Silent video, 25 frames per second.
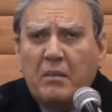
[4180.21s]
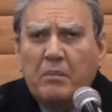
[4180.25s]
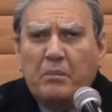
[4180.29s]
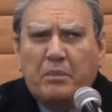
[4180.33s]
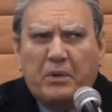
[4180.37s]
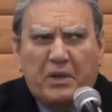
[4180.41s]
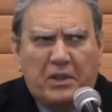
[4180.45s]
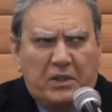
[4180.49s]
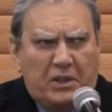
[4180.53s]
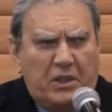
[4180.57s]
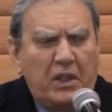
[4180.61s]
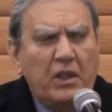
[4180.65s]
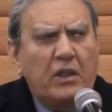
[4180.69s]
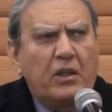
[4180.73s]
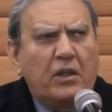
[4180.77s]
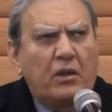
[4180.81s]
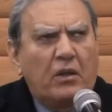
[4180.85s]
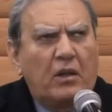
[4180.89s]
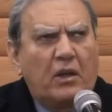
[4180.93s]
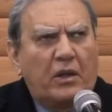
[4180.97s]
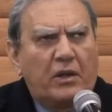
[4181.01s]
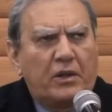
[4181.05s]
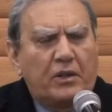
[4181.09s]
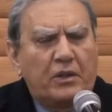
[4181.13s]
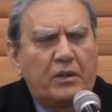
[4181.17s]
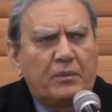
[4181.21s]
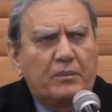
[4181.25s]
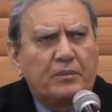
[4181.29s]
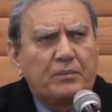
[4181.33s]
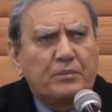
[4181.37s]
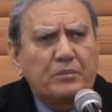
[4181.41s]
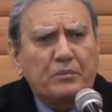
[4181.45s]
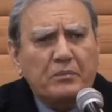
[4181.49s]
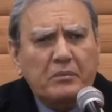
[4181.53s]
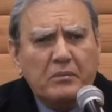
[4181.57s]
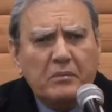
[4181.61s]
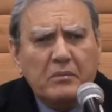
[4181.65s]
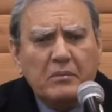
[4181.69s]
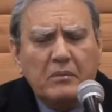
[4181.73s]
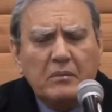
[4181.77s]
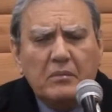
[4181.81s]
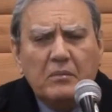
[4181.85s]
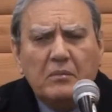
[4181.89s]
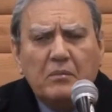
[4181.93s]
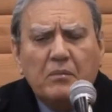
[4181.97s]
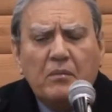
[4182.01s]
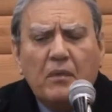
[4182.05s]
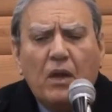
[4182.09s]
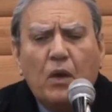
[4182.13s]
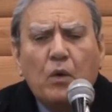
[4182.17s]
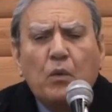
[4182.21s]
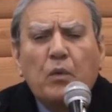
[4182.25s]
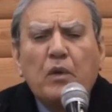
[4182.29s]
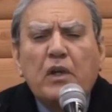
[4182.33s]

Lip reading: But that in particular